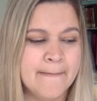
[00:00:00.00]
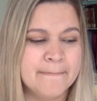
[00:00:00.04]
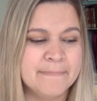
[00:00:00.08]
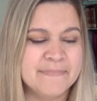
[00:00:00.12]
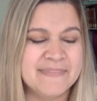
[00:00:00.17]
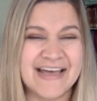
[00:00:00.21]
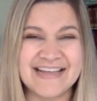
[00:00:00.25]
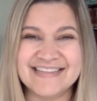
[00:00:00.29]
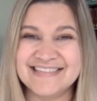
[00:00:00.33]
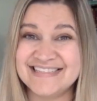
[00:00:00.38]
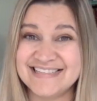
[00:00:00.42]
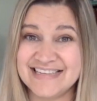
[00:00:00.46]

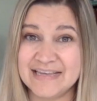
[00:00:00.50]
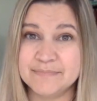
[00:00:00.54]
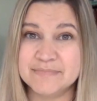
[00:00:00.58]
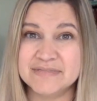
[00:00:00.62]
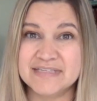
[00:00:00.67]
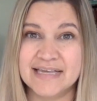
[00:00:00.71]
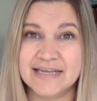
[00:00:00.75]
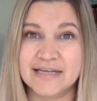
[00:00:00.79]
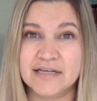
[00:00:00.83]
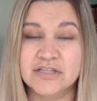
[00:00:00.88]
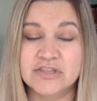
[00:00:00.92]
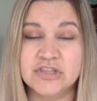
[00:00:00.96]
That seems
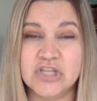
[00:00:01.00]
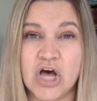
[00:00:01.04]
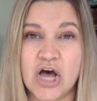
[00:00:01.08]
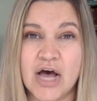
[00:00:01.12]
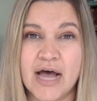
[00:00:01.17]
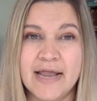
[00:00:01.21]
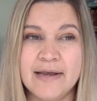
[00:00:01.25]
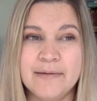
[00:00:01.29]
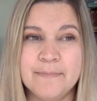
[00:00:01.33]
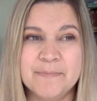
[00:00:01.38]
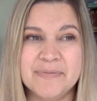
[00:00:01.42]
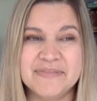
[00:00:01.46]
like a
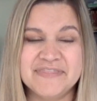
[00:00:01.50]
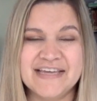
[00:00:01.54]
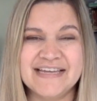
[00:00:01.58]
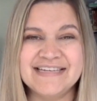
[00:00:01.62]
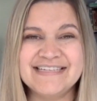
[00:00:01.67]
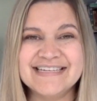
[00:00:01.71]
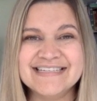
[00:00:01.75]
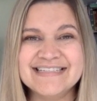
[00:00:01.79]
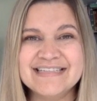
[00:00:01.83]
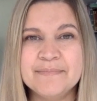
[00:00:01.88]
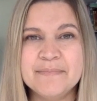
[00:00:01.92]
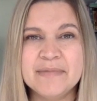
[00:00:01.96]
lot, but that
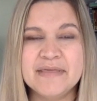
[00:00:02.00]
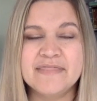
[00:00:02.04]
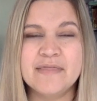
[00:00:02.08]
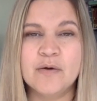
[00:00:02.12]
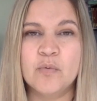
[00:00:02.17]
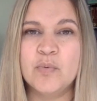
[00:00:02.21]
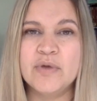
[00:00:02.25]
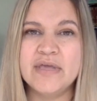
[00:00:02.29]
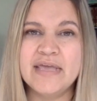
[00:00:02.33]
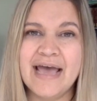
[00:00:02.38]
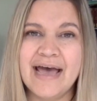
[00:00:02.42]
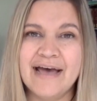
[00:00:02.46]
doesn't mean that
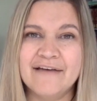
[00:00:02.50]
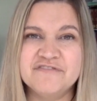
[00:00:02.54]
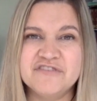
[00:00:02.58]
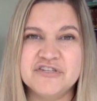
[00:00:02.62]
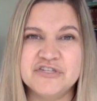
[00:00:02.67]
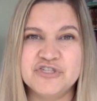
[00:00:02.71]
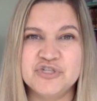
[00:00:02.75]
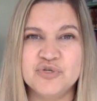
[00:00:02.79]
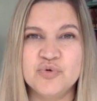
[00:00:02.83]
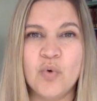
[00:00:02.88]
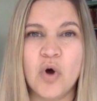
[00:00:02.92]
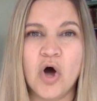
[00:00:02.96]
we have to
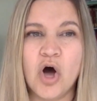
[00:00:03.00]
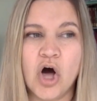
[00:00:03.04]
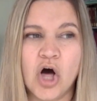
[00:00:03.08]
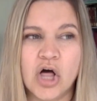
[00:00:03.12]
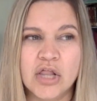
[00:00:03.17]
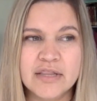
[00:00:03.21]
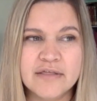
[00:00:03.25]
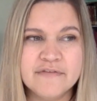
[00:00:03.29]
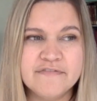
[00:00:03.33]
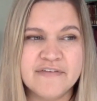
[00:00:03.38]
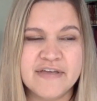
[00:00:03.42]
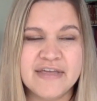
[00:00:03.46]
do
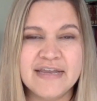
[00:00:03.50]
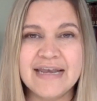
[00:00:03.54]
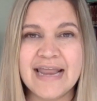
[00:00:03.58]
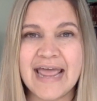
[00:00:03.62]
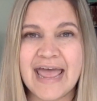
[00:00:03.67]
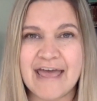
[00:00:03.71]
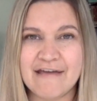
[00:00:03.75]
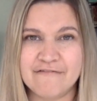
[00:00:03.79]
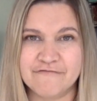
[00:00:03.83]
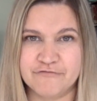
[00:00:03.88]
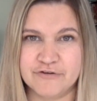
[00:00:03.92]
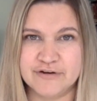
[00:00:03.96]
all of it
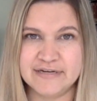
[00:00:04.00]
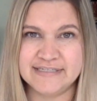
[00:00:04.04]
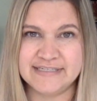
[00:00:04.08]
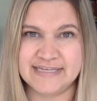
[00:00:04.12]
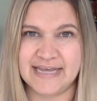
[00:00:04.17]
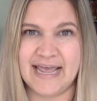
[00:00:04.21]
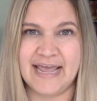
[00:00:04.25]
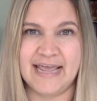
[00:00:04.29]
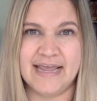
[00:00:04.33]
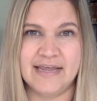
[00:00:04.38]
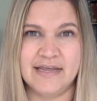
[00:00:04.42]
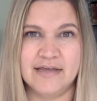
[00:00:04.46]
every
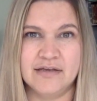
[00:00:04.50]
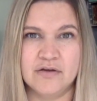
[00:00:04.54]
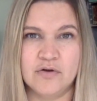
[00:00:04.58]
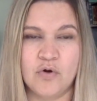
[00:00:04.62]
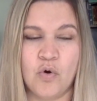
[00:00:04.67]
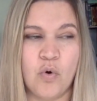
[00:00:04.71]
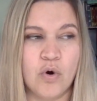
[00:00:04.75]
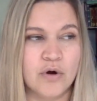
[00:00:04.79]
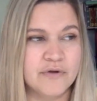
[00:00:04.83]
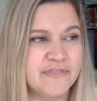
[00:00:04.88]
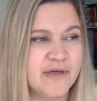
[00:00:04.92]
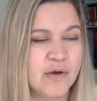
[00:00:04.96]
day
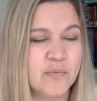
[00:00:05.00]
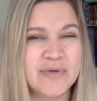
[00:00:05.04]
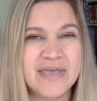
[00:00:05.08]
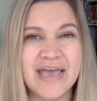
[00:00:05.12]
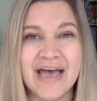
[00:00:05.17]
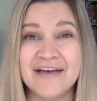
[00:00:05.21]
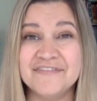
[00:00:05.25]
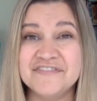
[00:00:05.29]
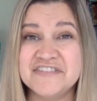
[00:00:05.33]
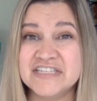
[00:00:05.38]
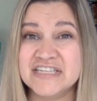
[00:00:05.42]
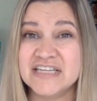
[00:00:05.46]
or that we
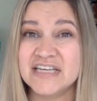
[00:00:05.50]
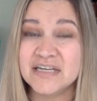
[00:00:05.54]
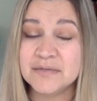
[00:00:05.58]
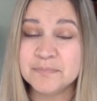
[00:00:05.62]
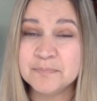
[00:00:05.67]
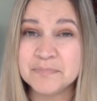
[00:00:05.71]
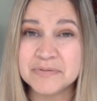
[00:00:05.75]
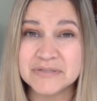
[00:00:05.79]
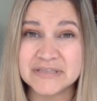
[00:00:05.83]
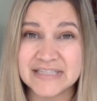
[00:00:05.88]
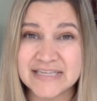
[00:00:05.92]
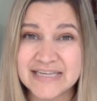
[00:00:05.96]
have to
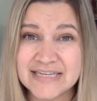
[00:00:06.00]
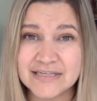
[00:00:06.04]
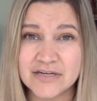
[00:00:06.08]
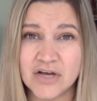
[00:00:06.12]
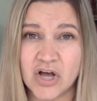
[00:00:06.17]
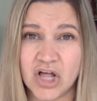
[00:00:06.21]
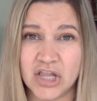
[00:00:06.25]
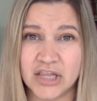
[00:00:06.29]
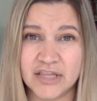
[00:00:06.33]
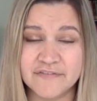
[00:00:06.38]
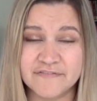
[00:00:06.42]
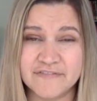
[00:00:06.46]
complete
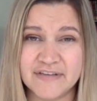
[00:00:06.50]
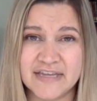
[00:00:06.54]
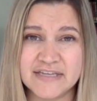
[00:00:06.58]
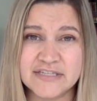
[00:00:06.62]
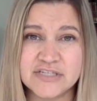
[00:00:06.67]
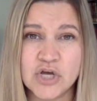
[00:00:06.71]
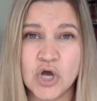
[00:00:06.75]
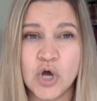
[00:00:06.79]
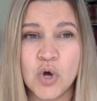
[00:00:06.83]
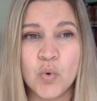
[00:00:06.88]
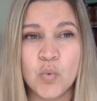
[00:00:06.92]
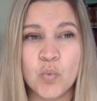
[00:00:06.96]
all of it.
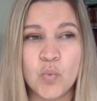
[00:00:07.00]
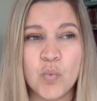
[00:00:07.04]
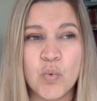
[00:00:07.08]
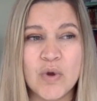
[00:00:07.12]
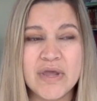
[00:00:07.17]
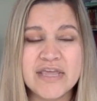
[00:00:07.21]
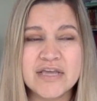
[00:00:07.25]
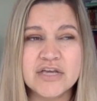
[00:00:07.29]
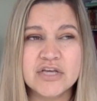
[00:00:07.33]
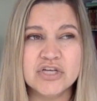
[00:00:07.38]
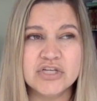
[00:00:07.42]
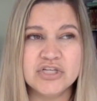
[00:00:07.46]

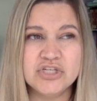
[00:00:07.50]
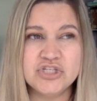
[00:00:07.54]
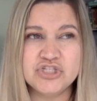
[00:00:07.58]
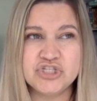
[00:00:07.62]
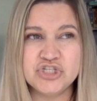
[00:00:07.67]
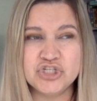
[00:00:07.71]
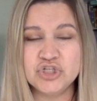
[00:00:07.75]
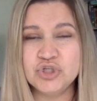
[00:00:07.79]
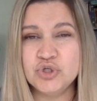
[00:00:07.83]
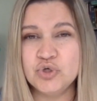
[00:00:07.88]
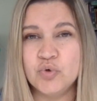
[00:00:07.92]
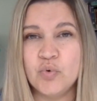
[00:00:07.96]
We could
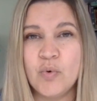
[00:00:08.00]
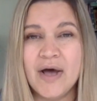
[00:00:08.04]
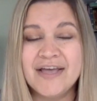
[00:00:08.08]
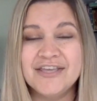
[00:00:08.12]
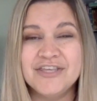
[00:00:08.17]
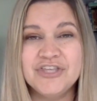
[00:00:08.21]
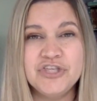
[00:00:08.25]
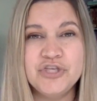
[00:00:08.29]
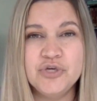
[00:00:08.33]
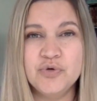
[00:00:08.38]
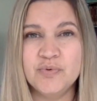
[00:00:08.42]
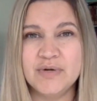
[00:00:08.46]
do a
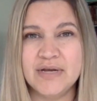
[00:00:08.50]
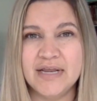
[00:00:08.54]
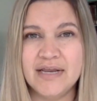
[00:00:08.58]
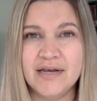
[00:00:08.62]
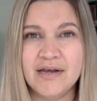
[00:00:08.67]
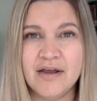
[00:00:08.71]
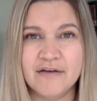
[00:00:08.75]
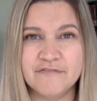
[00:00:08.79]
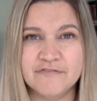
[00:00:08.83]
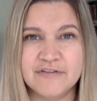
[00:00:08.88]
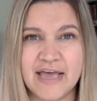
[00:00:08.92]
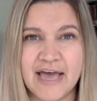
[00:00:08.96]
unit
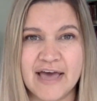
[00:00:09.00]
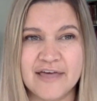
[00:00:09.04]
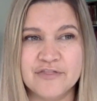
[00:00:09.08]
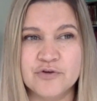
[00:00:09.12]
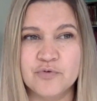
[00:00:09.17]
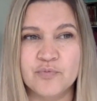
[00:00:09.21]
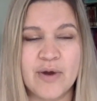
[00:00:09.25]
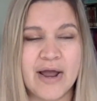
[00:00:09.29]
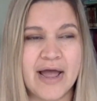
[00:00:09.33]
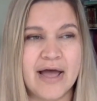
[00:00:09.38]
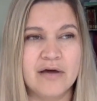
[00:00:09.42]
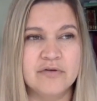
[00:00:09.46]
of Gather
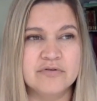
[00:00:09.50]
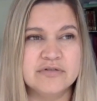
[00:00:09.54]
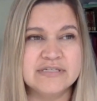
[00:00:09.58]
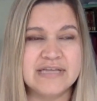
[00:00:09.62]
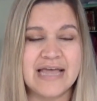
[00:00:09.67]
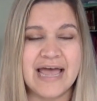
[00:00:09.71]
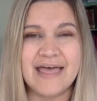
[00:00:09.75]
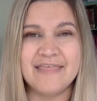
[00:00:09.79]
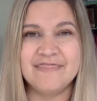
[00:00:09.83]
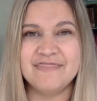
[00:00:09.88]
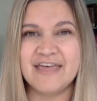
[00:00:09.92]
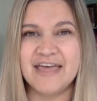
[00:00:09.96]
Round
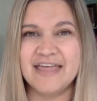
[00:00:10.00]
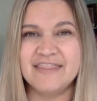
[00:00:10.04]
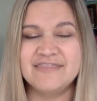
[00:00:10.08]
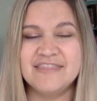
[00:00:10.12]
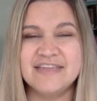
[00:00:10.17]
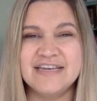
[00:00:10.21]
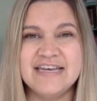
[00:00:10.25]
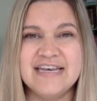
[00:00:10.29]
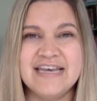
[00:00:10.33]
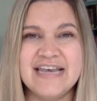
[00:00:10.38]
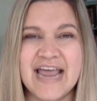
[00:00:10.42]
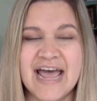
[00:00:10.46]
and then the
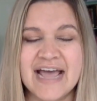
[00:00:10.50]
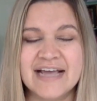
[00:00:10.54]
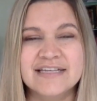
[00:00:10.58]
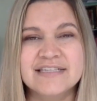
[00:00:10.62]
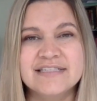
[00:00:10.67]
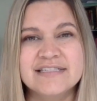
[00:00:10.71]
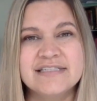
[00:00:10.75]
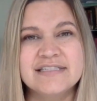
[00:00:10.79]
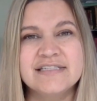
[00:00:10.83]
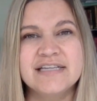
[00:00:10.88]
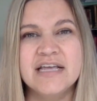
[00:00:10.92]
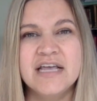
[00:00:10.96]

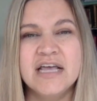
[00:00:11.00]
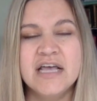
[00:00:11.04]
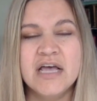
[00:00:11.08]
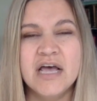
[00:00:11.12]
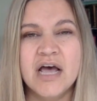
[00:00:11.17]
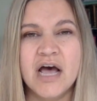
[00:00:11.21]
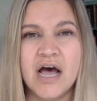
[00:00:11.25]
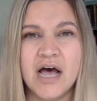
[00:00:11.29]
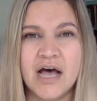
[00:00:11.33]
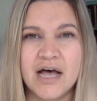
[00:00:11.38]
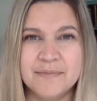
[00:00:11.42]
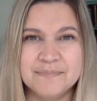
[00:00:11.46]
next
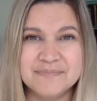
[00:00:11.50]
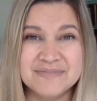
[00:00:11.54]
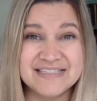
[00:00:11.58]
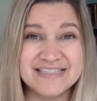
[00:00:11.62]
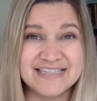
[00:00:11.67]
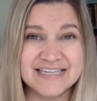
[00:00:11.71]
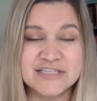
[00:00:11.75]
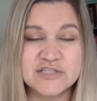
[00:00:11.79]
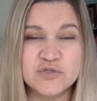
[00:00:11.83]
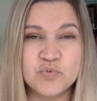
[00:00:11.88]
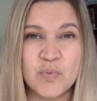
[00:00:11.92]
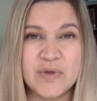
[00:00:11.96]

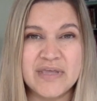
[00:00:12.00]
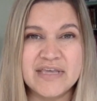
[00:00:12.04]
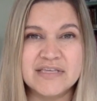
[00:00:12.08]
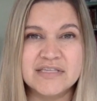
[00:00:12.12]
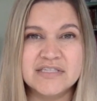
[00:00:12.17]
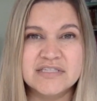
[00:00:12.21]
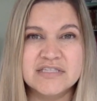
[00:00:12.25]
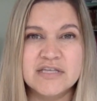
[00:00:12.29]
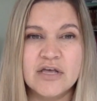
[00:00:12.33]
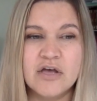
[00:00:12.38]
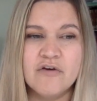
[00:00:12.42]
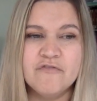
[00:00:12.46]
6
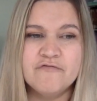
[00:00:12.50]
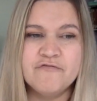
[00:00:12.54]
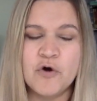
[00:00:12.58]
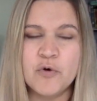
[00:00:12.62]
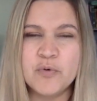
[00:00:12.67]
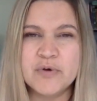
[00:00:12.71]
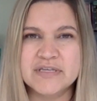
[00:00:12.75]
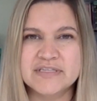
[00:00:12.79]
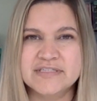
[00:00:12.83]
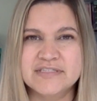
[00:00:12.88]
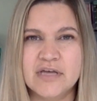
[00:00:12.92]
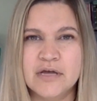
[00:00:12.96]
weeks
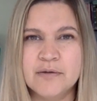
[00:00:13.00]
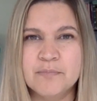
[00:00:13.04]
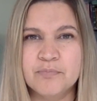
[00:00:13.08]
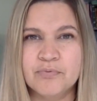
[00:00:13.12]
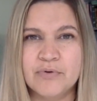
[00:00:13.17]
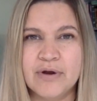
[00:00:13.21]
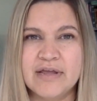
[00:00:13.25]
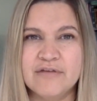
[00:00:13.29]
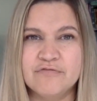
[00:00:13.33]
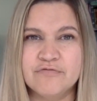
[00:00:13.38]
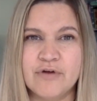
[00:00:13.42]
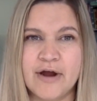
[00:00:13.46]
focus on
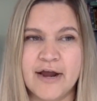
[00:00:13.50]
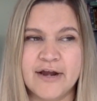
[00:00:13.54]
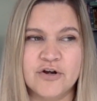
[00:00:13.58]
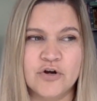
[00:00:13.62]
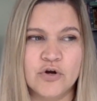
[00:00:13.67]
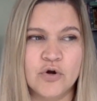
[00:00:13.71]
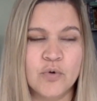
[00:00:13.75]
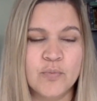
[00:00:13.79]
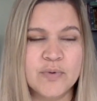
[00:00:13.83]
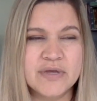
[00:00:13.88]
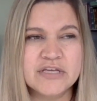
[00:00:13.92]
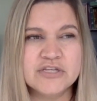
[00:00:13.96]

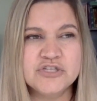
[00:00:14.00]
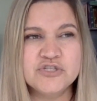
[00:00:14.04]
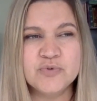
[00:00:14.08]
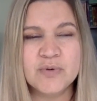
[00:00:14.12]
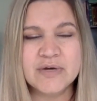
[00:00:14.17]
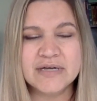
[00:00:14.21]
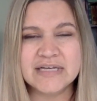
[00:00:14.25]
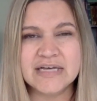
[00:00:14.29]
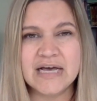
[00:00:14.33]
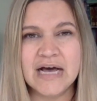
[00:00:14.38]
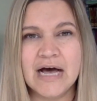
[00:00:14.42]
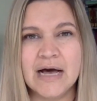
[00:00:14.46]
Bravewriter, or we could do
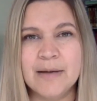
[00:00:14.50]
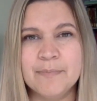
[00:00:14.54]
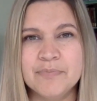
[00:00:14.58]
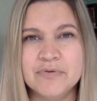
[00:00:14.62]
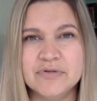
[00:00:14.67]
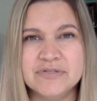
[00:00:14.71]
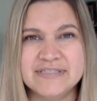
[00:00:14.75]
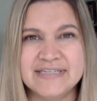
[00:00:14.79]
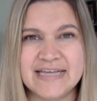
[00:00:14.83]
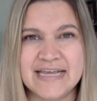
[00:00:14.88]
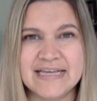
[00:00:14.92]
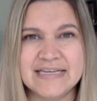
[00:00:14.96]
a couple
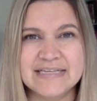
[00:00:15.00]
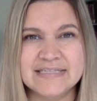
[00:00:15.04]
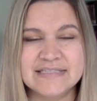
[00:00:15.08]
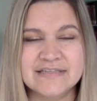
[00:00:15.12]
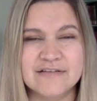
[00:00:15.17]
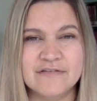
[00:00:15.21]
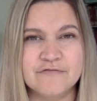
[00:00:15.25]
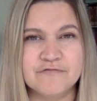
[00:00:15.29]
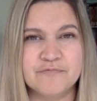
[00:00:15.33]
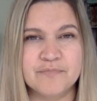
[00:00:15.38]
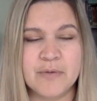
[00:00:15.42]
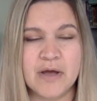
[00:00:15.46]
days
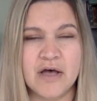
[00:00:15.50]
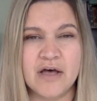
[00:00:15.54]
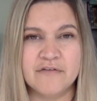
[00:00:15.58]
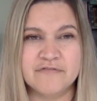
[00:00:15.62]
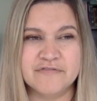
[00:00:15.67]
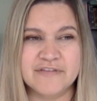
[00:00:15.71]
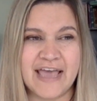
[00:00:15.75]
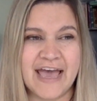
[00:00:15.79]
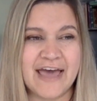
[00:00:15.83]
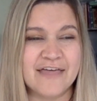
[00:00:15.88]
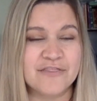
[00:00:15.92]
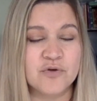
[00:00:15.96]
of
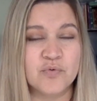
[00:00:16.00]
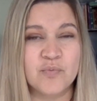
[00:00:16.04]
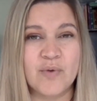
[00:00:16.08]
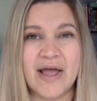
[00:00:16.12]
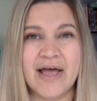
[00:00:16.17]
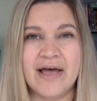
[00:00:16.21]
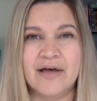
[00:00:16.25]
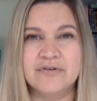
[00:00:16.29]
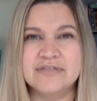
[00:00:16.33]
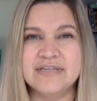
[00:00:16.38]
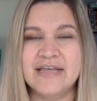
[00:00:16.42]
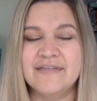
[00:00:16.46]
Gather
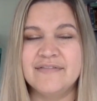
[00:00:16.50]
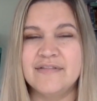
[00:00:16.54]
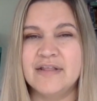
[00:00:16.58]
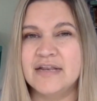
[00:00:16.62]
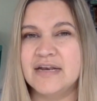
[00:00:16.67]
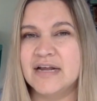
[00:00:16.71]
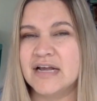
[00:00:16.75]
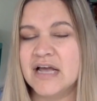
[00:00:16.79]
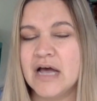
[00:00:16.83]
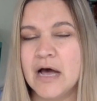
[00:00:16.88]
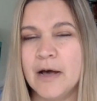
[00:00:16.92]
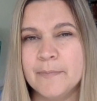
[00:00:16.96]
Round and then
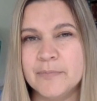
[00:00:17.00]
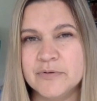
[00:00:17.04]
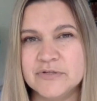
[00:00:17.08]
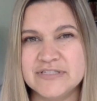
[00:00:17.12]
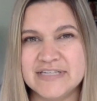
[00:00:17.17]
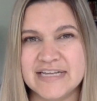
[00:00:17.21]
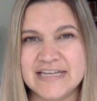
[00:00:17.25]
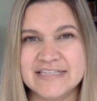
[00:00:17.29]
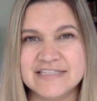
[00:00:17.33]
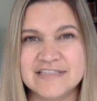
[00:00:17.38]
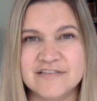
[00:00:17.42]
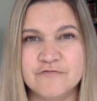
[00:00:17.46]
a couple
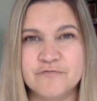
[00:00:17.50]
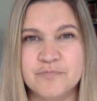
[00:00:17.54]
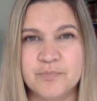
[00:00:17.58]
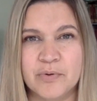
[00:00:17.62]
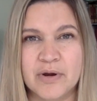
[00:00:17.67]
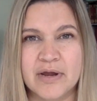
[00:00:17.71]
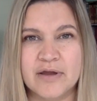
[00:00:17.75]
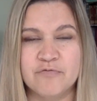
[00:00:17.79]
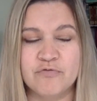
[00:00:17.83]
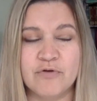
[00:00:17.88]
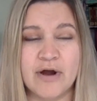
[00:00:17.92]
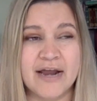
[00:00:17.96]
days of
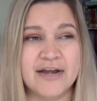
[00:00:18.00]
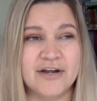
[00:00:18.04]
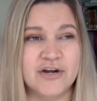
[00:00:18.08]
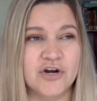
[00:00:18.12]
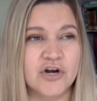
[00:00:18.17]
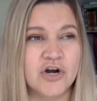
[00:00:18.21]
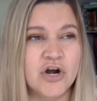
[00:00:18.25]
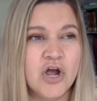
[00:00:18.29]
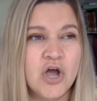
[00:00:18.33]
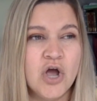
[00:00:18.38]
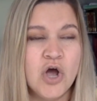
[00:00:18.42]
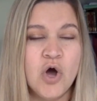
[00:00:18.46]

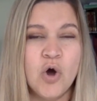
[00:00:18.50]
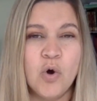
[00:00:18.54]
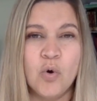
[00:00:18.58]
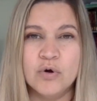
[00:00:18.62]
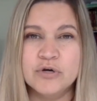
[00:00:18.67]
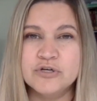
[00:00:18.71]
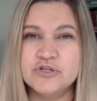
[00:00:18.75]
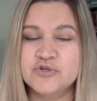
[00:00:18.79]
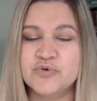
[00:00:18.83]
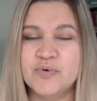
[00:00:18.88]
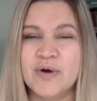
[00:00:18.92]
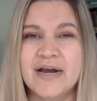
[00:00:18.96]
Bravewriter,
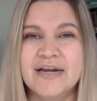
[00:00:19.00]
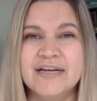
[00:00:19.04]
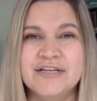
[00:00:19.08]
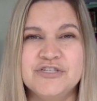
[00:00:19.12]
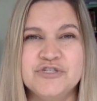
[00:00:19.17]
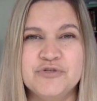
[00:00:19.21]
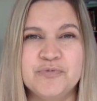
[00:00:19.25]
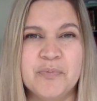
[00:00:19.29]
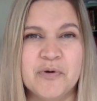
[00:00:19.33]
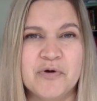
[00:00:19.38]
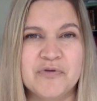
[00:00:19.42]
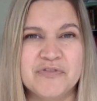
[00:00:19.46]
or try to
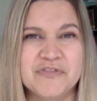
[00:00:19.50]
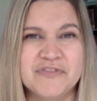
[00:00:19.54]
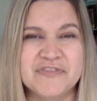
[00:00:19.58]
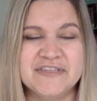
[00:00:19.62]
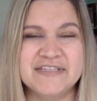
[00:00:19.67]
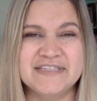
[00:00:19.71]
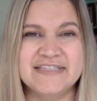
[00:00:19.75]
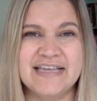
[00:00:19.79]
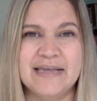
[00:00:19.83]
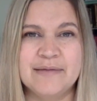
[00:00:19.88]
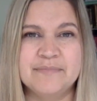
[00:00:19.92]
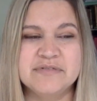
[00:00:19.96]
do both at the
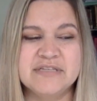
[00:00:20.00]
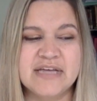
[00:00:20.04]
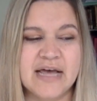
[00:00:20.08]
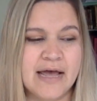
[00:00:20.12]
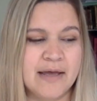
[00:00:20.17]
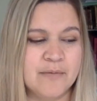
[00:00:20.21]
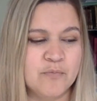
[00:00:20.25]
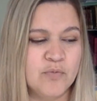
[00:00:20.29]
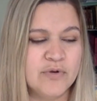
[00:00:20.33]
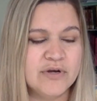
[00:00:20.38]
same time.